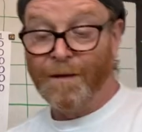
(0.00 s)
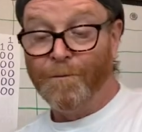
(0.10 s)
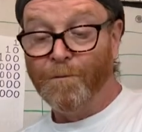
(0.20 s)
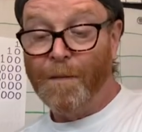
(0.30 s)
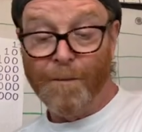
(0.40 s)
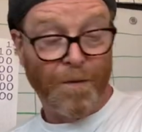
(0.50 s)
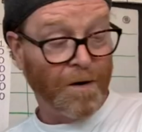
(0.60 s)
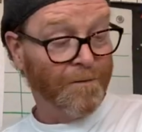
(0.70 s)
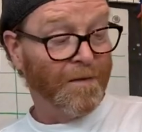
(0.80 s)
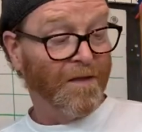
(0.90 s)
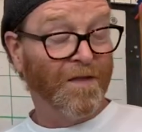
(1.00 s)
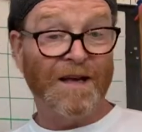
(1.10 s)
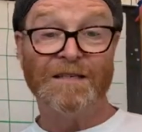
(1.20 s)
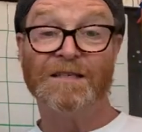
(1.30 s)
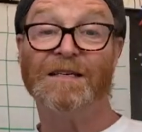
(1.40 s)
remember,
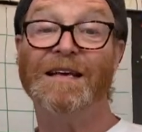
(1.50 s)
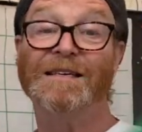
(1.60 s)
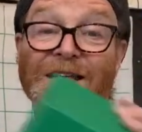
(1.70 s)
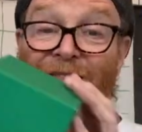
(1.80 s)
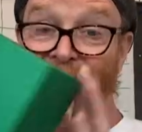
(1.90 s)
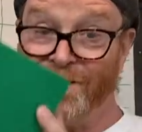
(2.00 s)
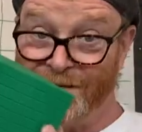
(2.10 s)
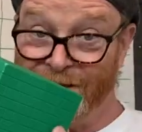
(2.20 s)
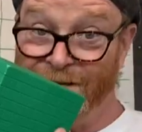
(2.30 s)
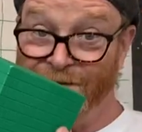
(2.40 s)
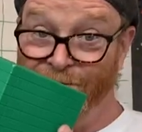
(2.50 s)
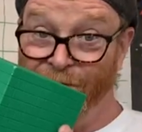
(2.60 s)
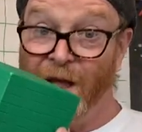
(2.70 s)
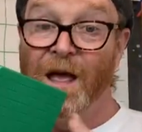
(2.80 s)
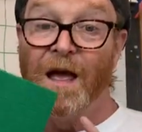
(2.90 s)
this is 1,000.
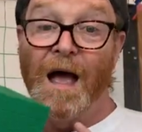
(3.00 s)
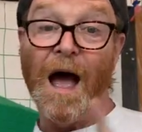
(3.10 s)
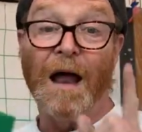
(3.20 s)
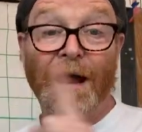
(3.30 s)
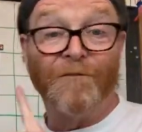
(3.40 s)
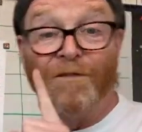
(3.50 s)
And I've